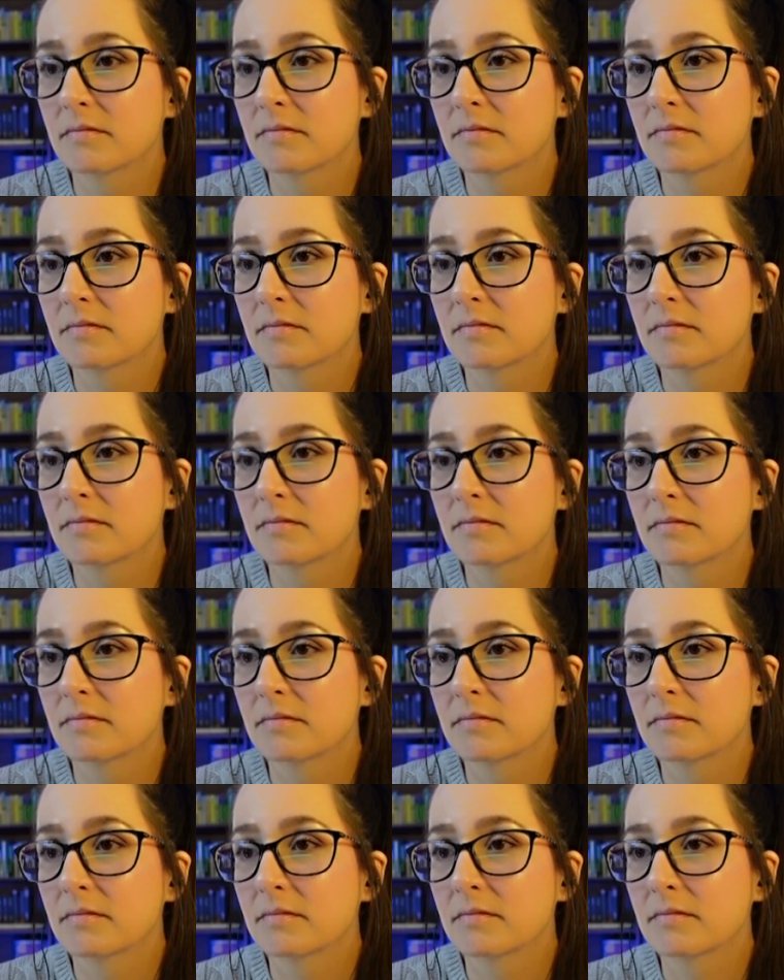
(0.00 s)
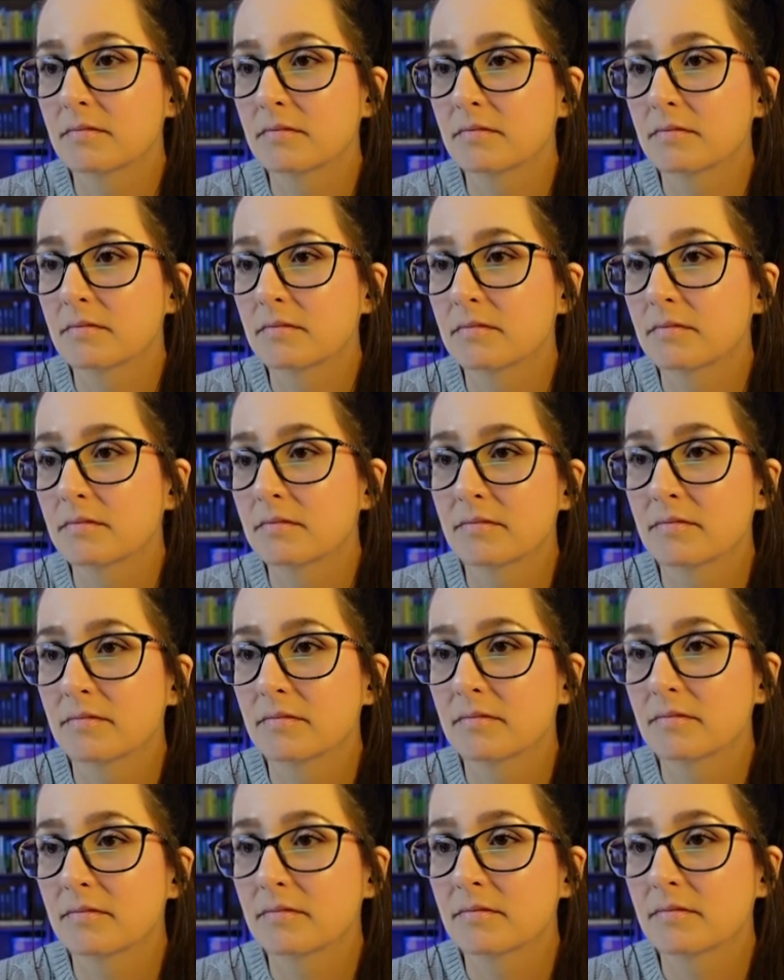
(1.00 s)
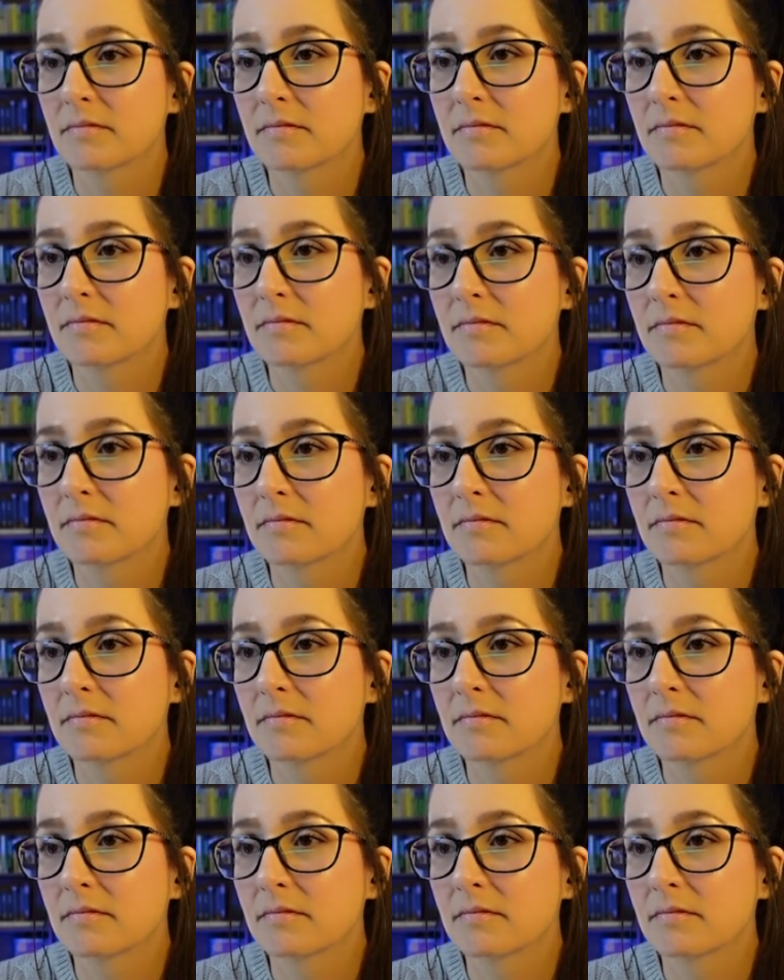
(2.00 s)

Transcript: No words are spoken by the person on screen.